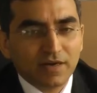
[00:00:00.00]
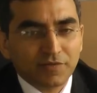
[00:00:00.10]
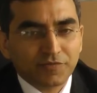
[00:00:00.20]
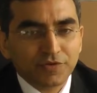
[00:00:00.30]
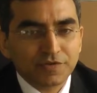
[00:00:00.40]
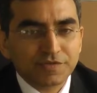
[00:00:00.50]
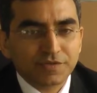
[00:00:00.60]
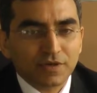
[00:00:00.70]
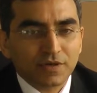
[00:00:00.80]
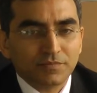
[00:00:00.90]
Of course,
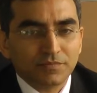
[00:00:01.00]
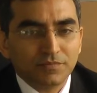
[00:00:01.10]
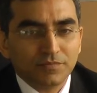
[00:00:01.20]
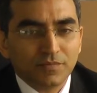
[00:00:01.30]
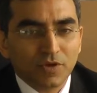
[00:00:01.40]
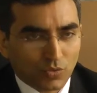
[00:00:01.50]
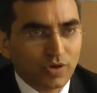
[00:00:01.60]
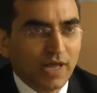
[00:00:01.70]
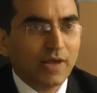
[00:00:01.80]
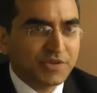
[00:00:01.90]

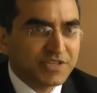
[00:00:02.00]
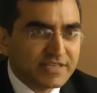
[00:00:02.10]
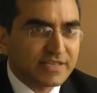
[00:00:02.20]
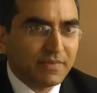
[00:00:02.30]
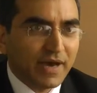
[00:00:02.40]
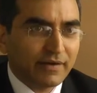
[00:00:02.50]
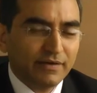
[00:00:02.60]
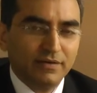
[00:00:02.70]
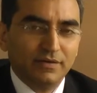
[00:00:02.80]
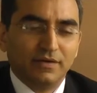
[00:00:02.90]
local language is a
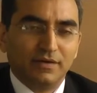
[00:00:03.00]
barrier,